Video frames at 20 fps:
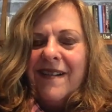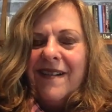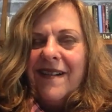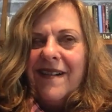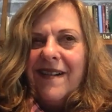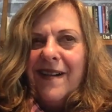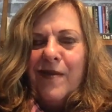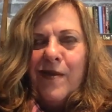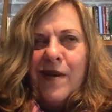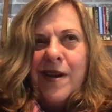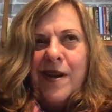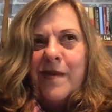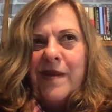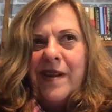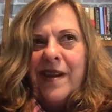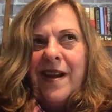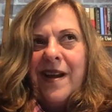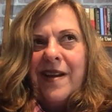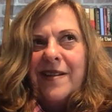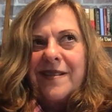I want to be
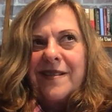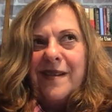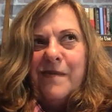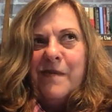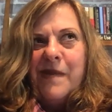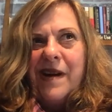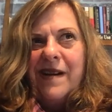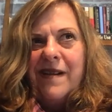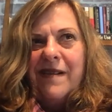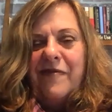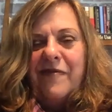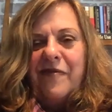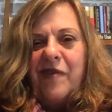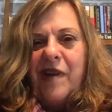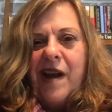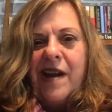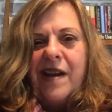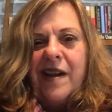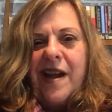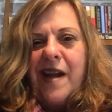an Oscar Mayer
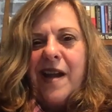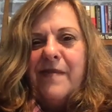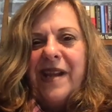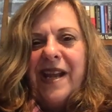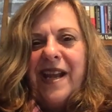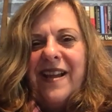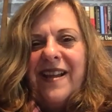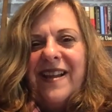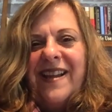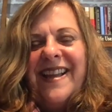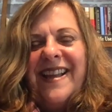Frank. I mean,